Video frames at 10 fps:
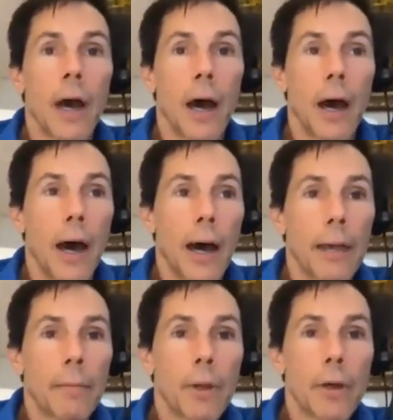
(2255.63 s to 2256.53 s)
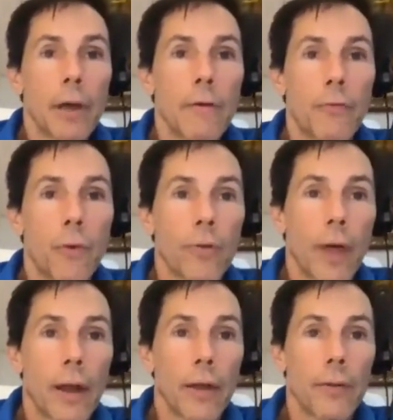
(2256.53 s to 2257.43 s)
Uh, I am looking for
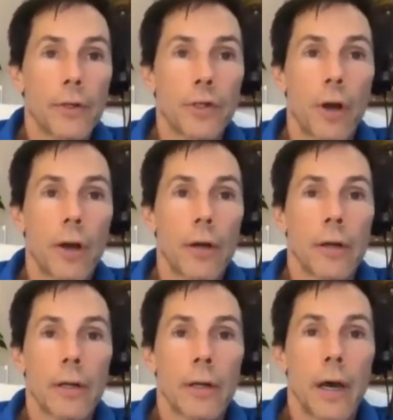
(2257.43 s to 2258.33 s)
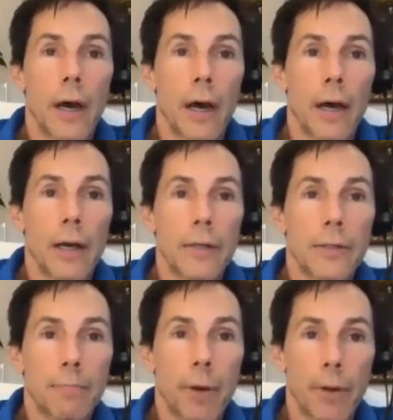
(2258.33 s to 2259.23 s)
that other chart uh,
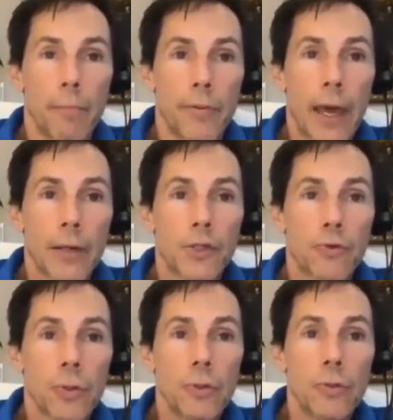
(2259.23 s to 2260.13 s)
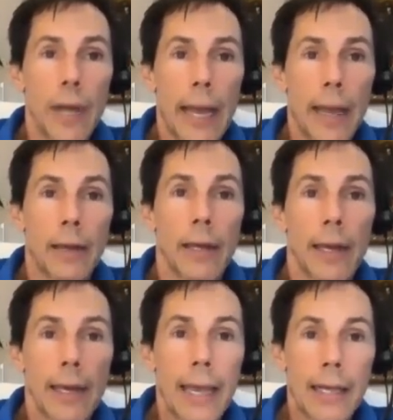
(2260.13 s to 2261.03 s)
but but that is true and
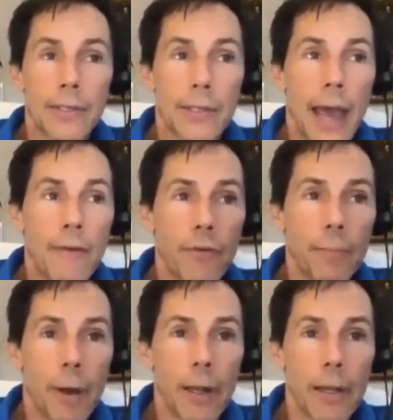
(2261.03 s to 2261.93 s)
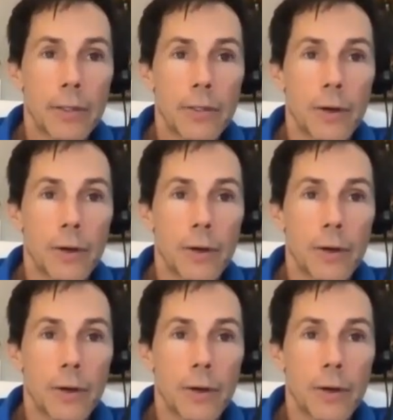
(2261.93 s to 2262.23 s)
yes so, everybody okay, well, is